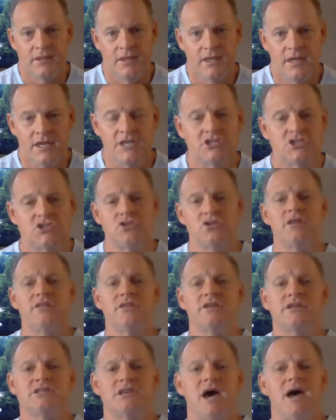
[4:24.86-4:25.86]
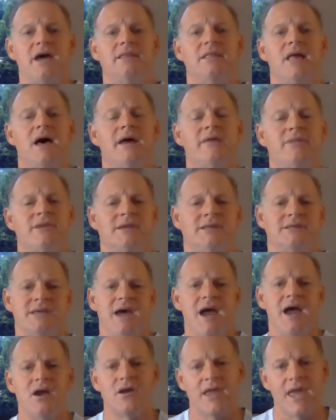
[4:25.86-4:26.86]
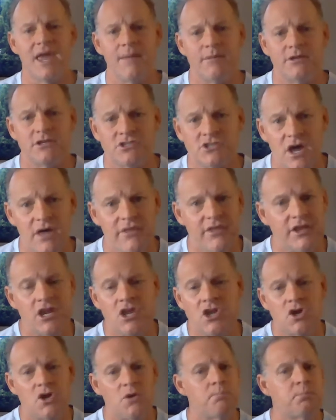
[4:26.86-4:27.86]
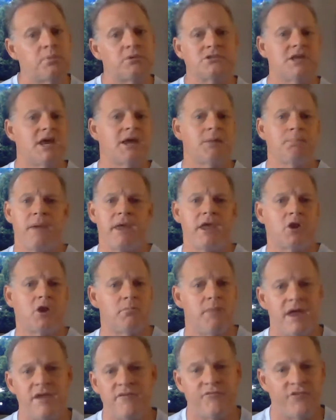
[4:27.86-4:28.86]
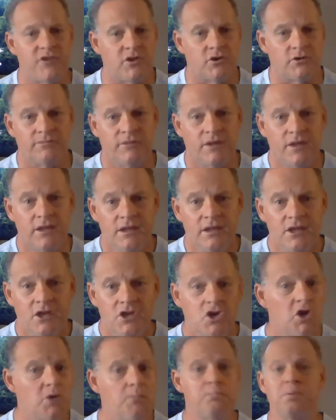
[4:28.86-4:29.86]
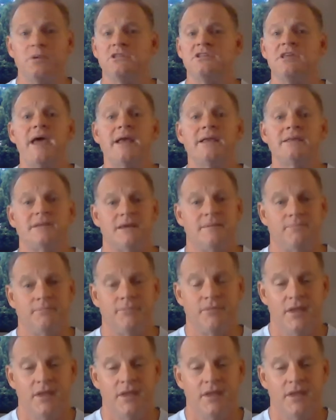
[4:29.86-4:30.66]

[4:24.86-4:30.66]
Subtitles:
He stood on the sideline the entire game and saw that he couldn't protect Baker Mayfield. Couldn't protect him.